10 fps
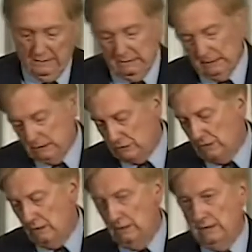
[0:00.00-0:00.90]
When EPA
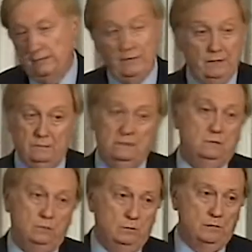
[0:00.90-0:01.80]
did that study, they
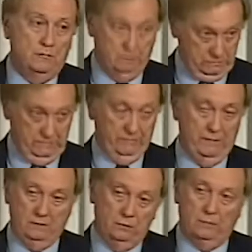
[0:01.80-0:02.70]
found that there were no
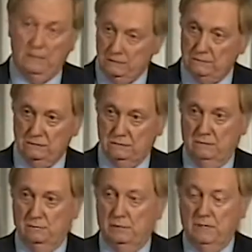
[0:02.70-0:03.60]
problems. They found no
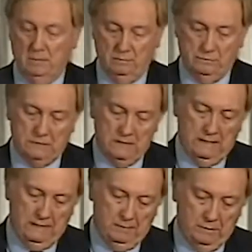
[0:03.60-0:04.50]
cases of
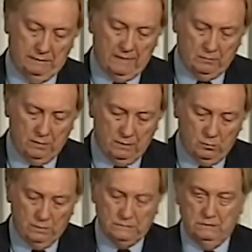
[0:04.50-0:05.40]
problems, but
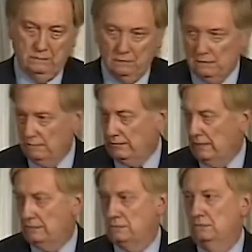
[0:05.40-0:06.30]
that really wasn't a
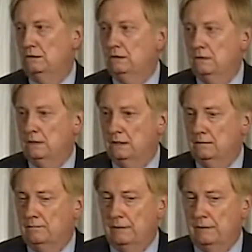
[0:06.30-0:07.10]
good enough answer